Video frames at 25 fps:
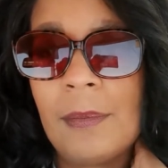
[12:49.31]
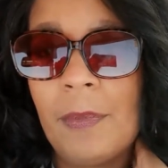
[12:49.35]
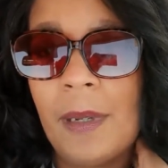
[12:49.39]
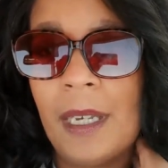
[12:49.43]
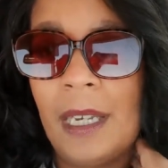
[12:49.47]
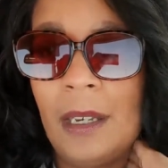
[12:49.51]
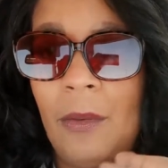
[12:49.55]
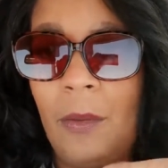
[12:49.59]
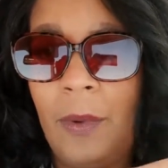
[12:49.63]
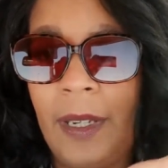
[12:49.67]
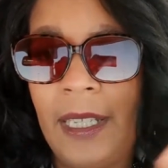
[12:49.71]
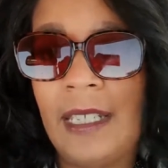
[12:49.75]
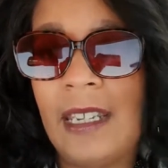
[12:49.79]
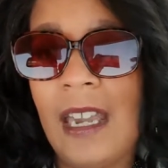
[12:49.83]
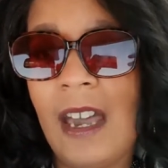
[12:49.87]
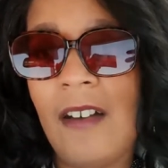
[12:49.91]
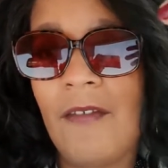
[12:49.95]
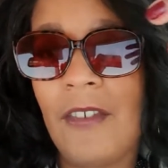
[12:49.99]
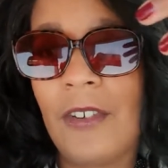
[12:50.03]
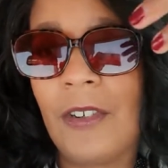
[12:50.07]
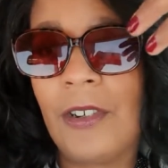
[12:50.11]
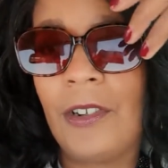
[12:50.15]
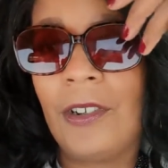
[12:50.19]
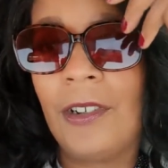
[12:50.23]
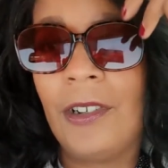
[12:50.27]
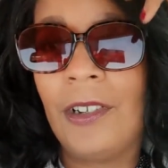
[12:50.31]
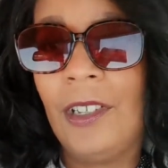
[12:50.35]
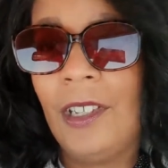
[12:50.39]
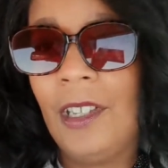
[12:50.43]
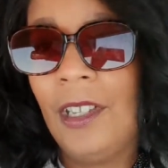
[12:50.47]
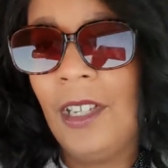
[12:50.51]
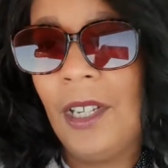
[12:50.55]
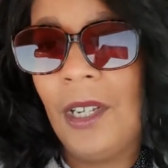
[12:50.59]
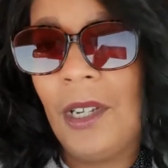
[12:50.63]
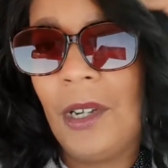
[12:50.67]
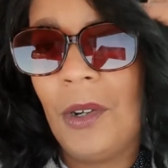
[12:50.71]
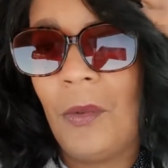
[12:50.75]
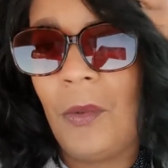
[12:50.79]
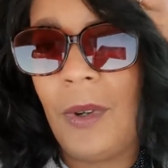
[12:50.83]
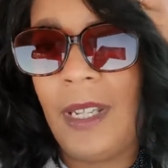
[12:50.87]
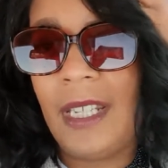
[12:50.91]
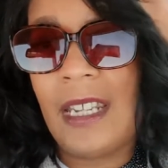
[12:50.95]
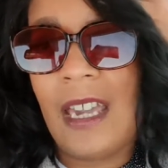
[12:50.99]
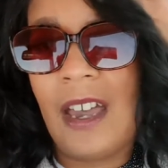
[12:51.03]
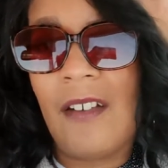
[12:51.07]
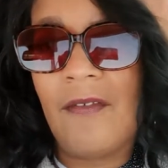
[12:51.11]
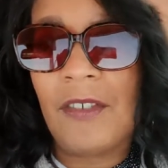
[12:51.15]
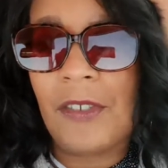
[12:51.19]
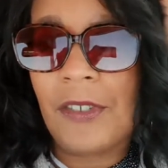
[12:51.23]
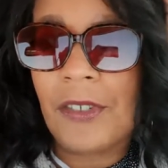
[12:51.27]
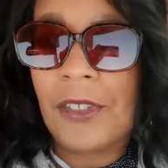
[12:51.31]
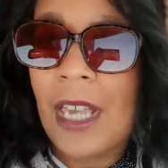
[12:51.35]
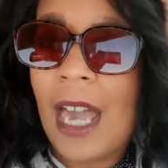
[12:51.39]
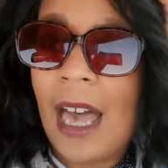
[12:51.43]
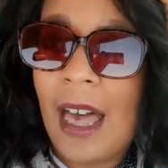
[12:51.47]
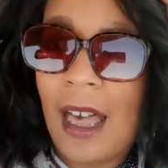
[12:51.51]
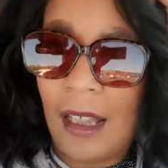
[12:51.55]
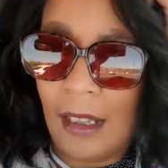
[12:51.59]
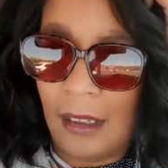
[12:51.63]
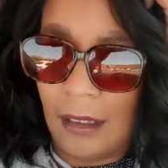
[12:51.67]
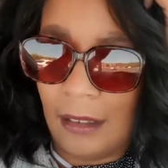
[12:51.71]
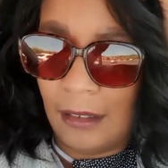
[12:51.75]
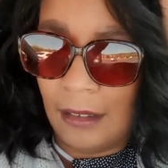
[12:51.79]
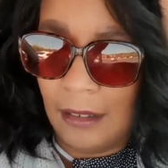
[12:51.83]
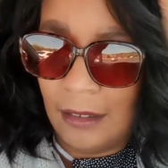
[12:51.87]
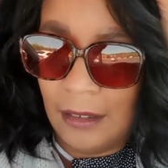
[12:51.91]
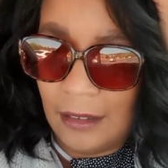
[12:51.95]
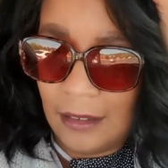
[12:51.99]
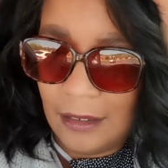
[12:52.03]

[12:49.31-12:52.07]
But we never tell